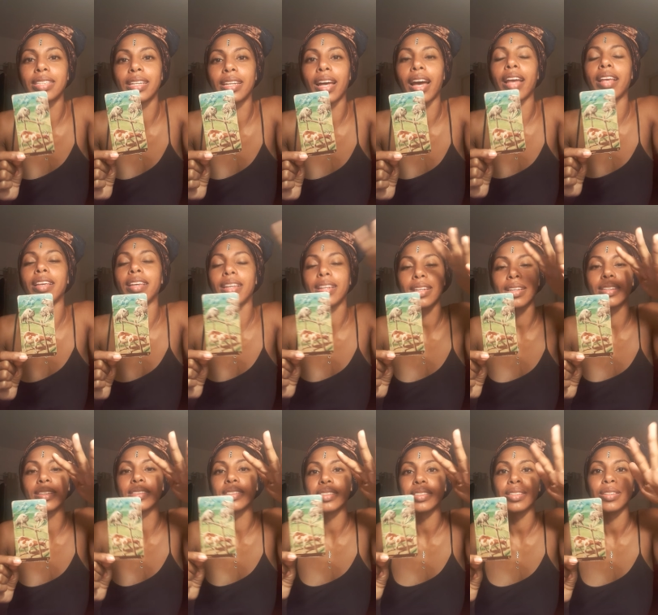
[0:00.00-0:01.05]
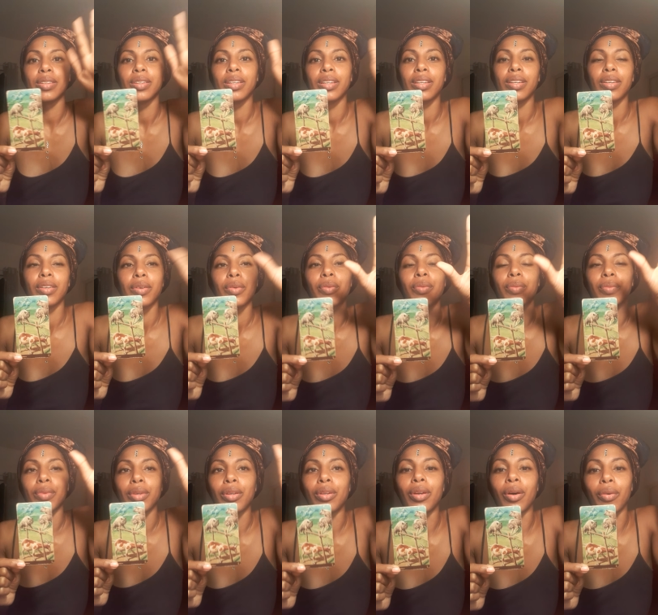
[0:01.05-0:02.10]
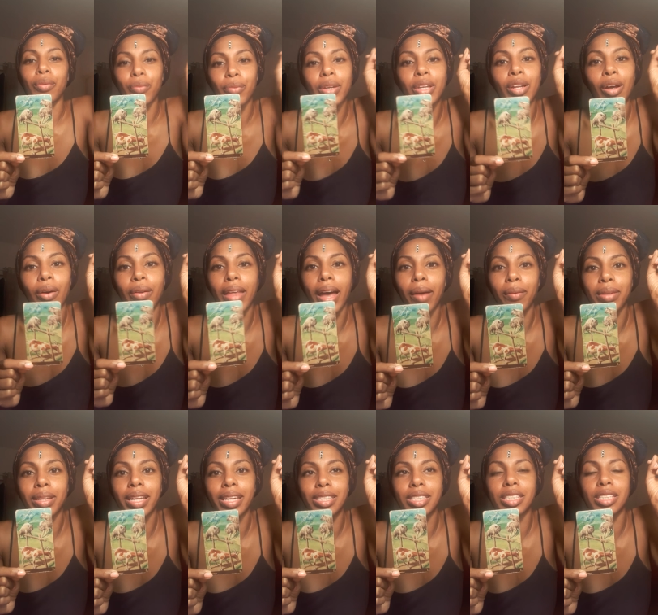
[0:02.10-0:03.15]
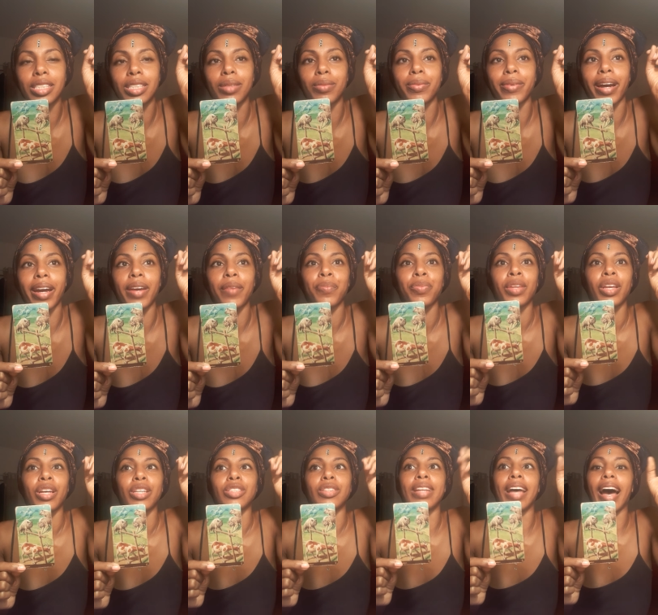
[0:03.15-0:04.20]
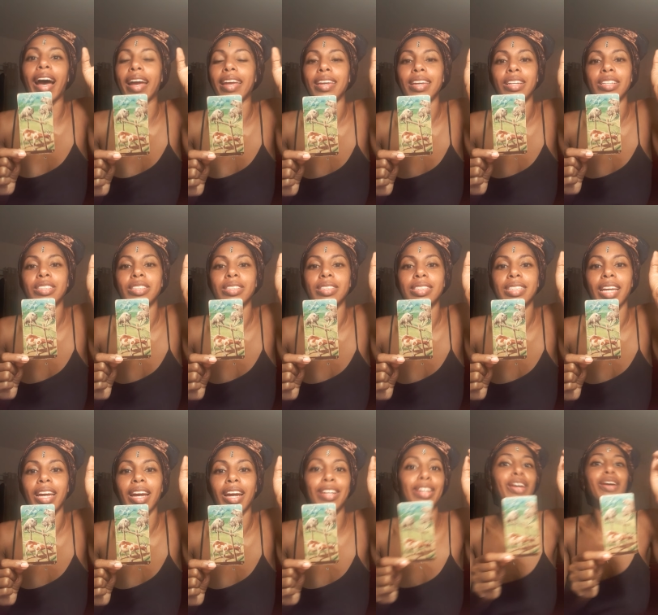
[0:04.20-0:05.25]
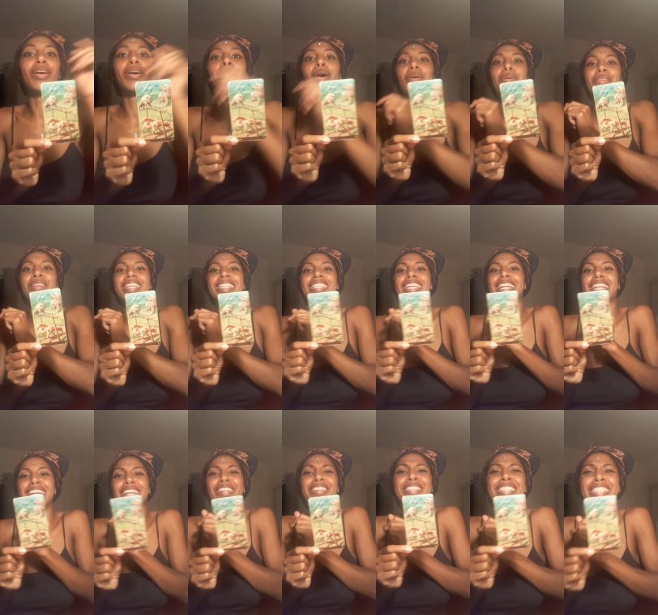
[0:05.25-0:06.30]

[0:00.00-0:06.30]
and hyenas, you know, we know that relationship, right? So the hyenas are scared, the goat is a little